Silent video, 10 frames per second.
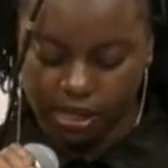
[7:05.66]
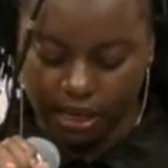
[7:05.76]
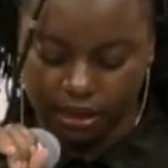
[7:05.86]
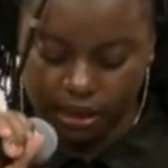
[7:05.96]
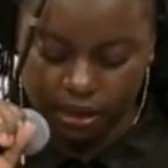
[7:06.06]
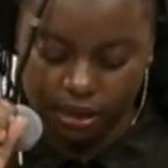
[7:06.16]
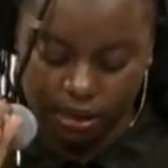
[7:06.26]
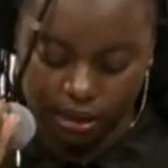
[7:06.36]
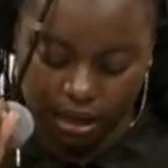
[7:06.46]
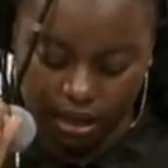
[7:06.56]
states
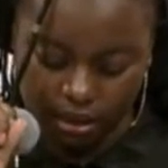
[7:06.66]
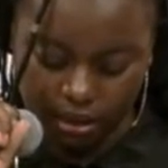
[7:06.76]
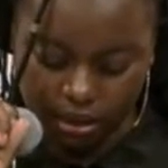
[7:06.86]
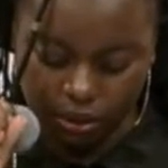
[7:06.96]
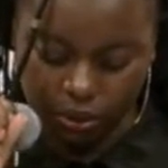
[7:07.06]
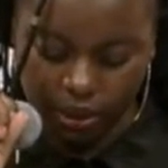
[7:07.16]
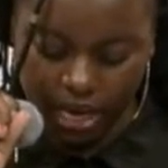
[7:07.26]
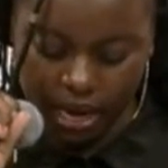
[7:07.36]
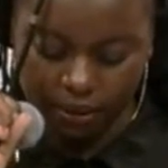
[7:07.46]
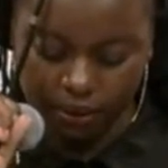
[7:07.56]
that we
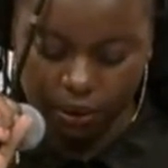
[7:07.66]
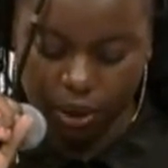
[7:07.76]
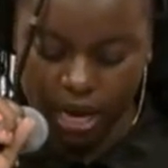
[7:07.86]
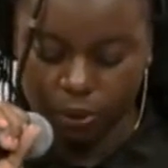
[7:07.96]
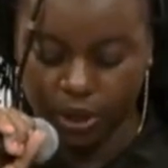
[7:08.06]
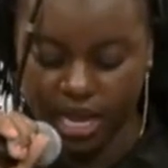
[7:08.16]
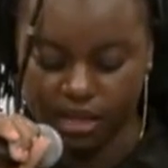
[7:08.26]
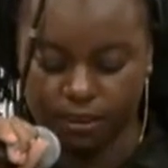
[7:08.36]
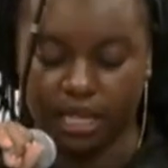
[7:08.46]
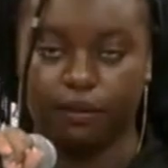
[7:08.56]

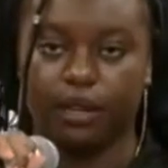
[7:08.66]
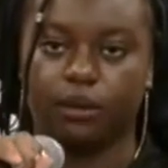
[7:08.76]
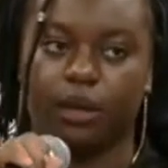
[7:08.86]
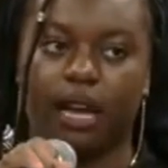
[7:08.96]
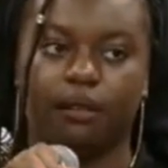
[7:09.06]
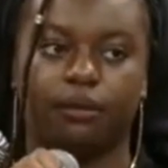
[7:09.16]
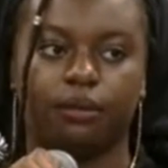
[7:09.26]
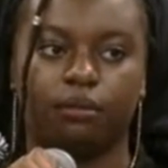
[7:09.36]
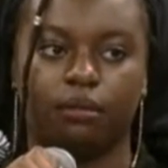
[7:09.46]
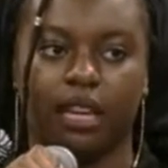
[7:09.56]
as believers have
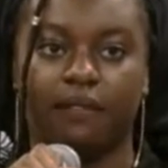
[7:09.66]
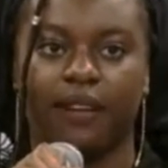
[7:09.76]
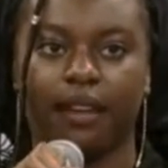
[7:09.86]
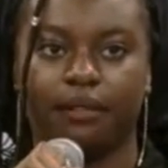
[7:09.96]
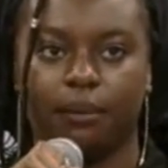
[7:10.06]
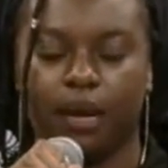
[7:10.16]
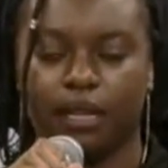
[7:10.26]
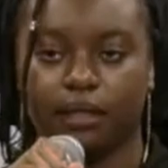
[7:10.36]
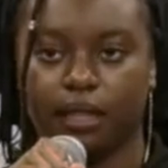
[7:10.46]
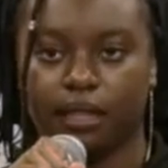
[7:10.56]
5
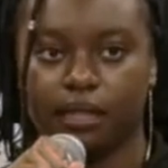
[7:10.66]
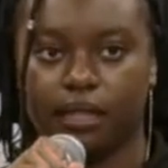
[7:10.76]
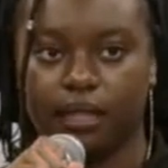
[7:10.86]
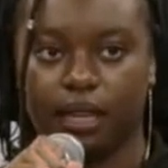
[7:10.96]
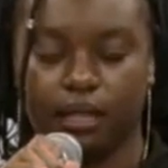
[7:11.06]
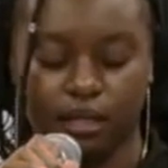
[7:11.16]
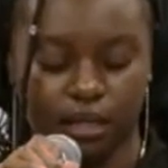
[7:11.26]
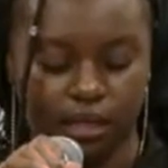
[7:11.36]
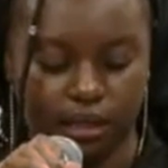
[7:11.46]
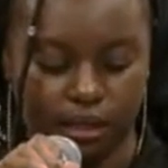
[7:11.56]
demands that are stated in
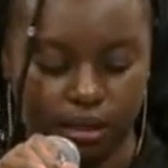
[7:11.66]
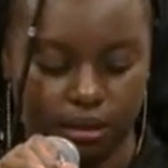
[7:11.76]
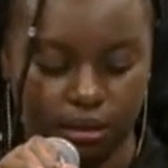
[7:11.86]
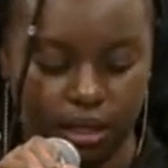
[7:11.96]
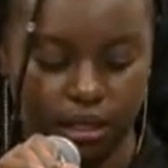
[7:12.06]
this